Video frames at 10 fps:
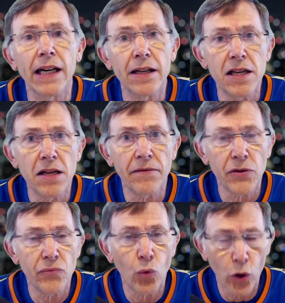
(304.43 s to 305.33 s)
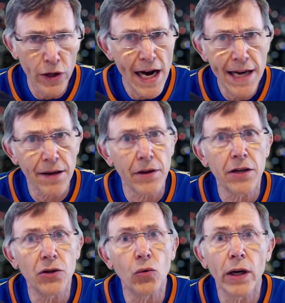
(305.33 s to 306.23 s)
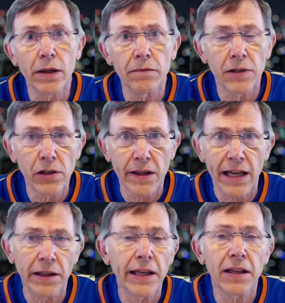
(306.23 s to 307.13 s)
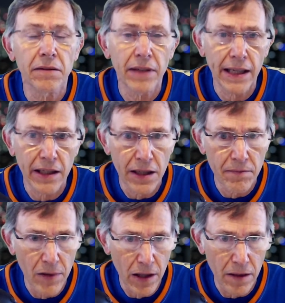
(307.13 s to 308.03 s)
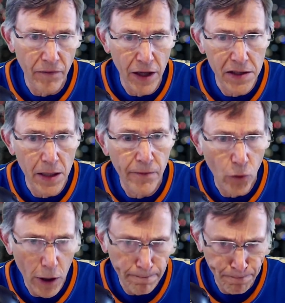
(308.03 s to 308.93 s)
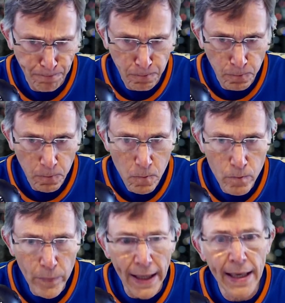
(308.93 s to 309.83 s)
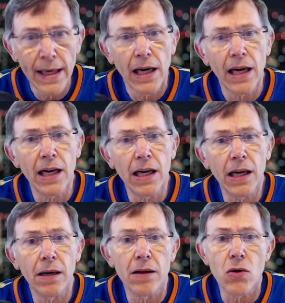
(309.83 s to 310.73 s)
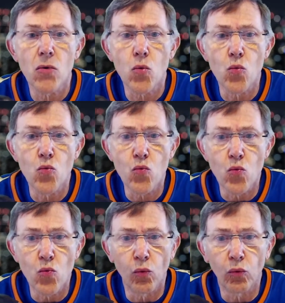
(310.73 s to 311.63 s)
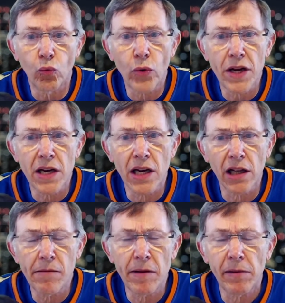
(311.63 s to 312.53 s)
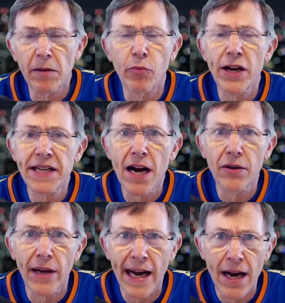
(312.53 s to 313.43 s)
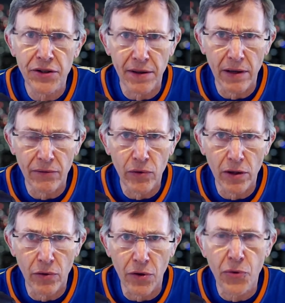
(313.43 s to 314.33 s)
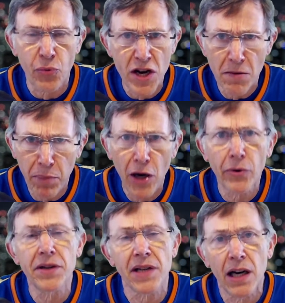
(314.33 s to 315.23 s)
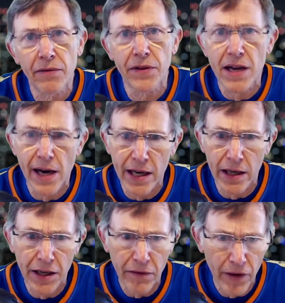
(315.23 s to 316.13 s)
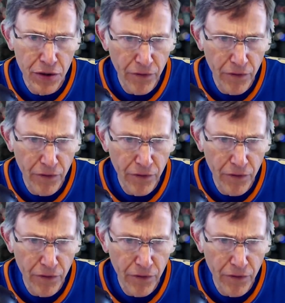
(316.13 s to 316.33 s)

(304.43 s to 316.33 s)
If you were not, then you'll want to click that link and get fixed up for it. Let me break down how it's the three components of the online convention.